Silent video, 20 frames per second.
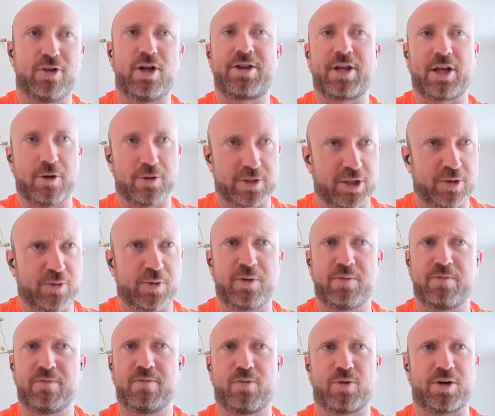that goes into it.
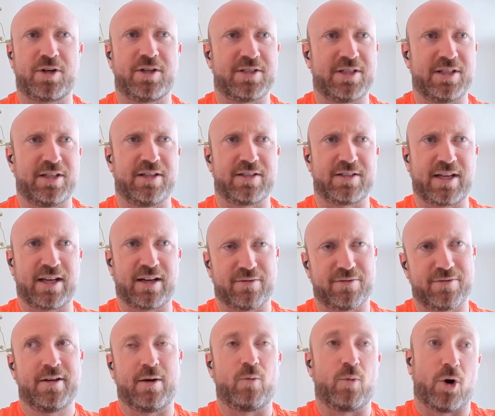We're going to see this
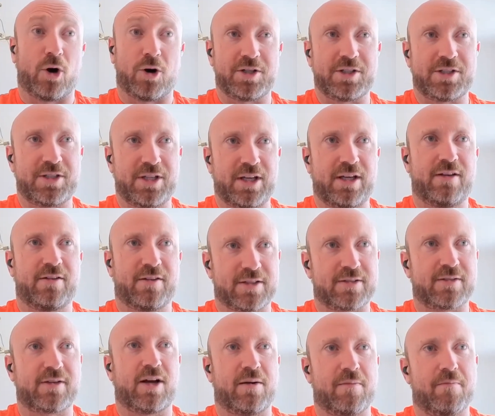we're already seeing
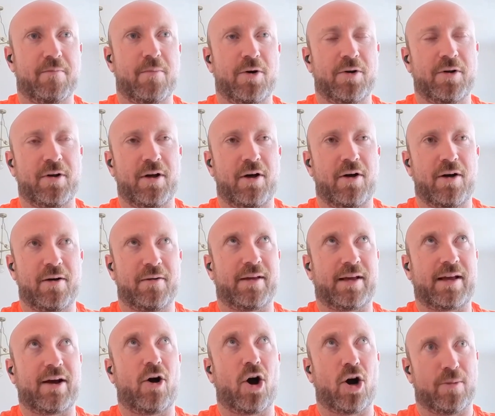this kind of
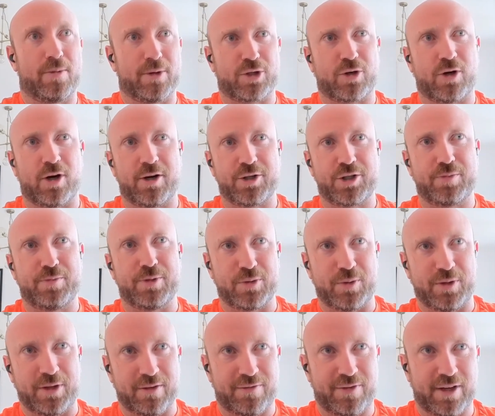like arbitrage
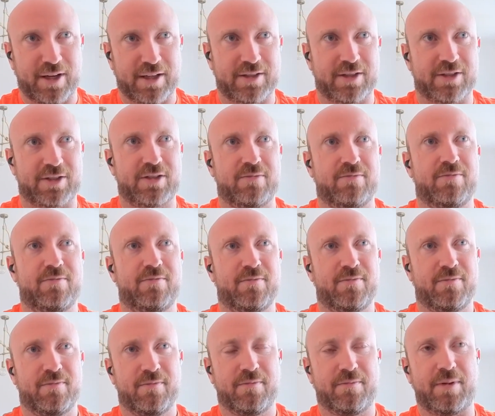between the fiat system,
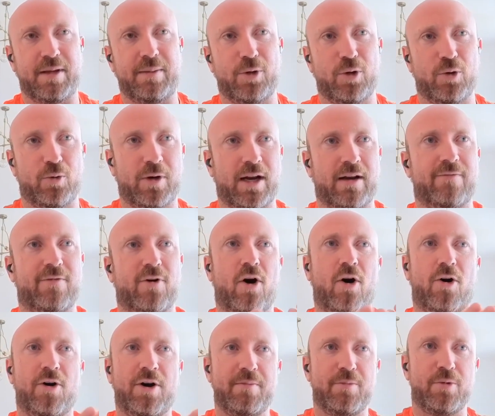people who kind of
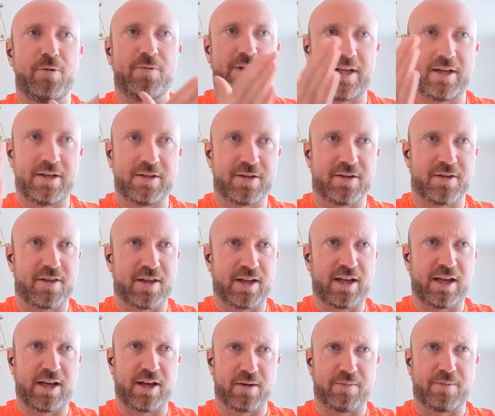already moved into
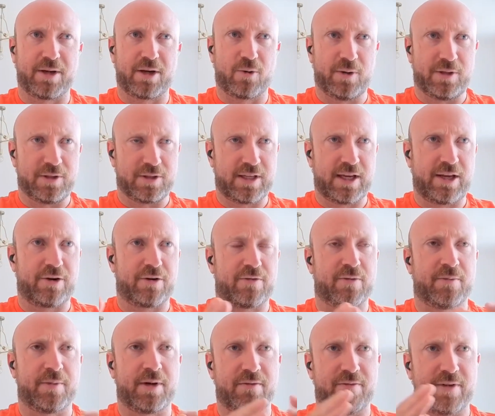thinking on a Bitcoin standard
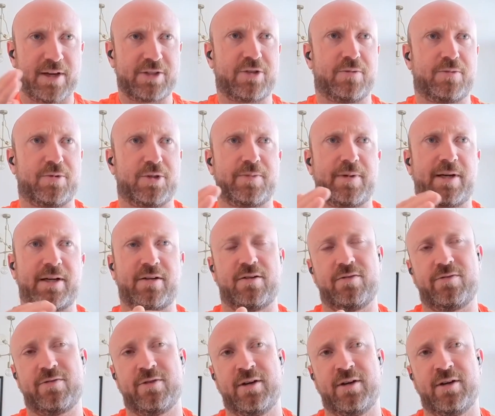from an investor perspective,